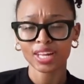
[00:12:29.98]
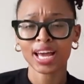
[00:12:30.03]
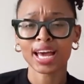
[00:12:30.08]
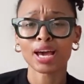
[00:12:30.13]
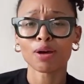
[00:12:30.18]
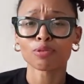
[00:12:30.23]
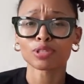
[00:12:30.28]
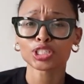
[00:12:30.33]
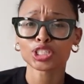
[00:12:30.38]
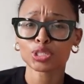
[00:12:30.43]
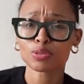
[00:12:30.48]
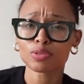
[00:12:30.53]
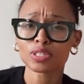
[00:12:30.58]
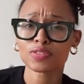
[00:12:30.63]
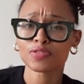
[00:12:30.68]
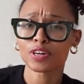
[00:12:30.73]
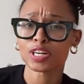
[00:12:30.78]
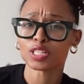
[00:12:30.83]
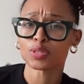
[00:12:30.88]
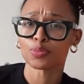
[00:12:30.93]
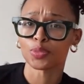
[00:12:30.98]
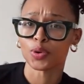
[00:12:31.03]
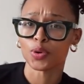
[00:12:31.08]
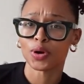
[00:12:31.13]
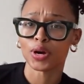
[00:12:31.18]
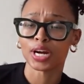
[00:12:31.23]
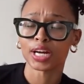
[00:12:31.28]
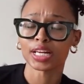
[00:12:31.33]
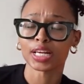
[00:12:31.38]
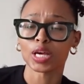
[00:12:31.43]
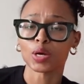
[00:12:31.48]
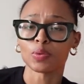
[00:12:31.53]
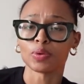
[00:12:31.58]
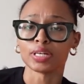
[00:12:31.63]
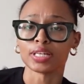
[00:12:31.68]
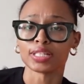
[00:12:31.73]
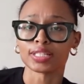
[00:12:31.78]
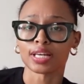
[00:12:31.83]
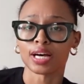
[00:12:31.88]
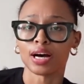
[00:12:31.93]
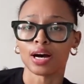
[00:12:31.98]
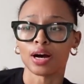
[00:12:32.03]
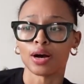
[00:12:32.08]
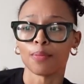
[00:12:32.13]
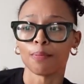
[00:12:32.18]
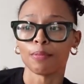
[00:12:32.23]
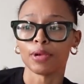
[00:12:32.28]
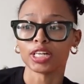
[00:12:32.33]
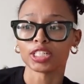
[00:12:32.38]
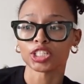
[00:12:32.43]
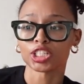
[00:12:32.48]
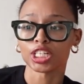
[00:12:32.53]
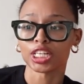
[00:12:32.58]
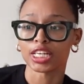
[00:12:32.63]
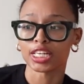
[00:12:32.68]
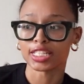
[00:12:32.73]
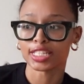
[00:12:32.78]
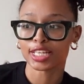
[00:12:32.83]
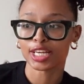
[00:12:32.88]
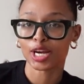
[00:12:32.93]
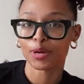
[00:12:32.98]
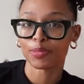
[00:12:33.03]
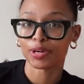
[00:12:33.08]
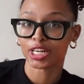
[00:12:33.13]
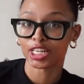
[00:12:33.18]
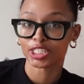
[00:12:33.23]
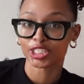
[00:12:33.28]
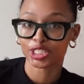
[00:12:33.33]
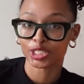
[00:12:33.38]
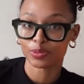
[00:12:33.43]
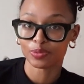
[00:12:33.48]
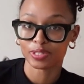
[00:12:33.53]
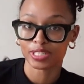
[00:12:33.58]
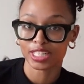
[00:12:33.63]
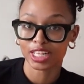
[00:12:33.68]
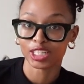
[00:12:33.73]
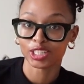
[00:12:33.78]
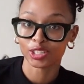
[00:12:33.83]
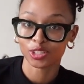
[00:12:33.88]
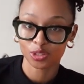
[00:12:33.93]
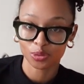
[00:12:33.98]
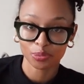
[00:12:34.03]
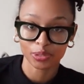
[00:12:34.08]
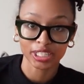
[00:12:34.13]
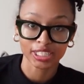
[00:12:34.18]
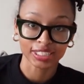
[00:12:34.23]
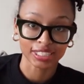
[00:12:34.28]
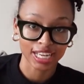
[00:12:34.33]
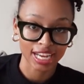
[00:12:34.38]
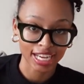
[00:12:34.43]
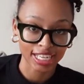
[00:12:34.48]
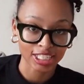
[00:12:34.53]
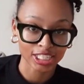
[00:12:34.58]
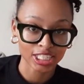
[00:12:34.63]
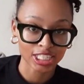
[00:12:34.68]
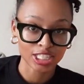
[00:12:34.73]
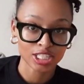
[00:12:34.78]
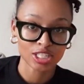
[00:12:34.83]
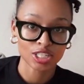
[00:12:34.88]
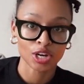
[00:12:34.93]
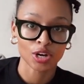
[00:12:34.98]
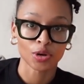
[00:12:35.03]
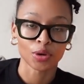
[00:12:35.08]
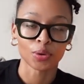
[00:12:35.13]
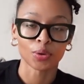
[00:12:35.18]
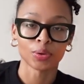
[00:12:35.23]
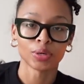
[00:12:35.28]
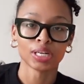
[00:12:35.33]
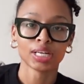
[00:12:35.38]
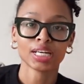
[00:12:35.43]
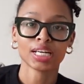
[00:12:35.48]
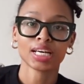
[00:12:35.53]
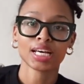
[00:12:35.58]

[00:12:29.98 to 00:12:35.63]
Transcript: And when she was first born, it was much easier because she was a little bit lighter, so